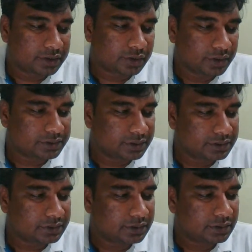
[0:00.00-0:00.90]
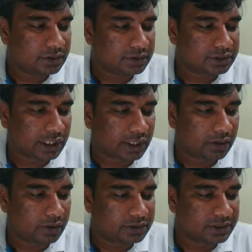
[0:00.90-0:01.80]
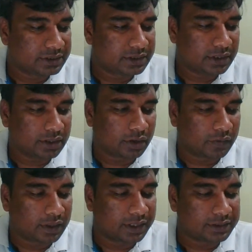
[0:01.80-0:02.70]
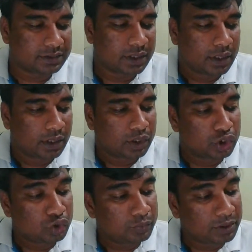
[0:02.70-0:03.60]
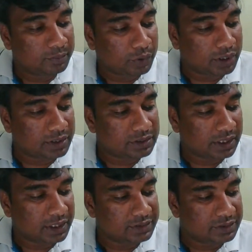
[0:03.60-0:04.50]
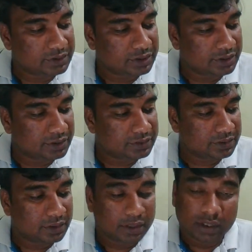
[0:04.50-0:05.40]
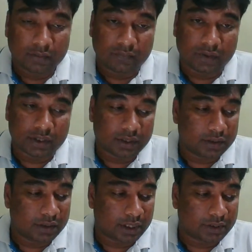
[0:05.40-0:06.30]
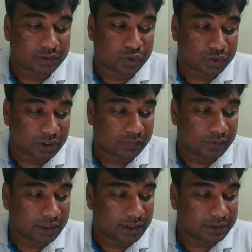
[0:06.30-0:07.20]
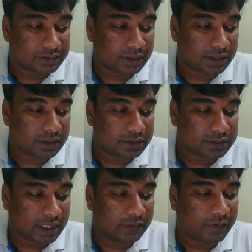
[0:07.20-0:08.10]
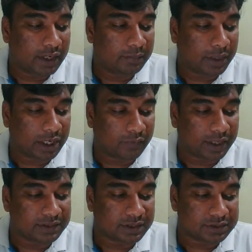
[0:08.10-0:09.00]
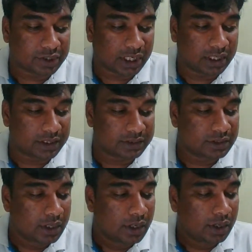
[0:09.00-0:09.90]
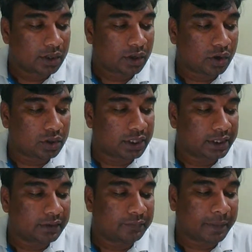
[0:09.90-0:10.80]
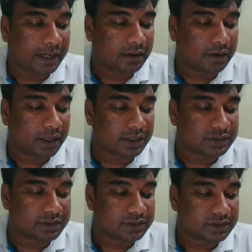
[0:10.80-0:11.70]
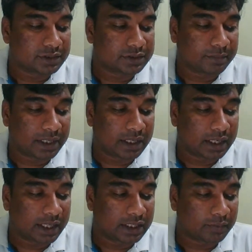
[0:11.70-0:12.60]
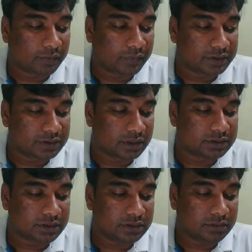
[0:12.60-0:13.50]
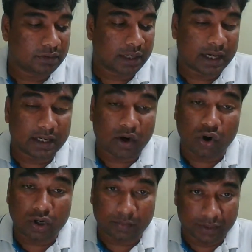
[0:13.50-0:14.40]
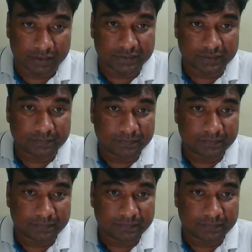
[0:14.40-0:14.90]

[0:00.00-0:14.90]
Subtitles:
choices: psychologist, novelist, human potential researchers, work like social workers, self-help advisors, trainers, cognitive pattern researchers, mental health professionals, and entrepreneurs.